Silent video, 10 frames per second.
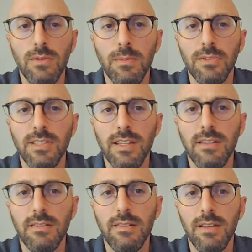
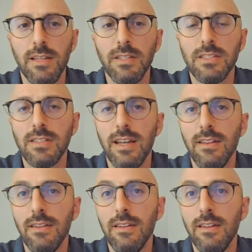present limits
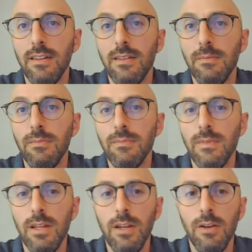at the
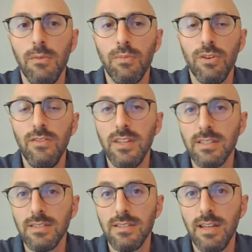
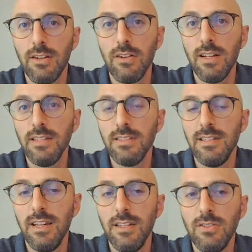previous standard
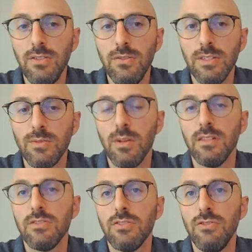1992 as well
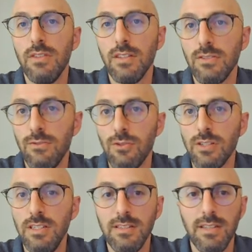as the
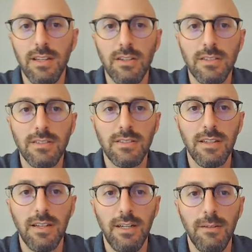2014 standards.
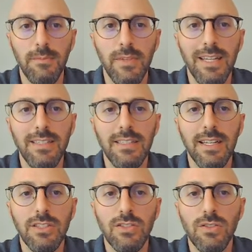
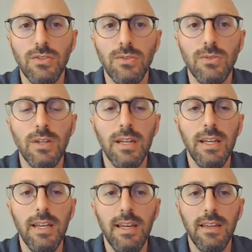1992
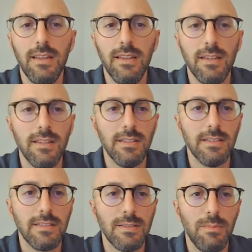
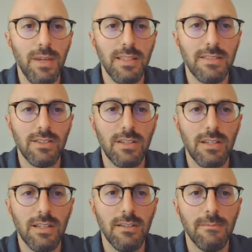is based
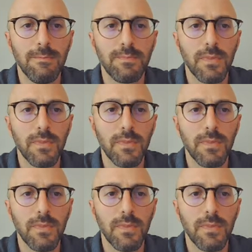on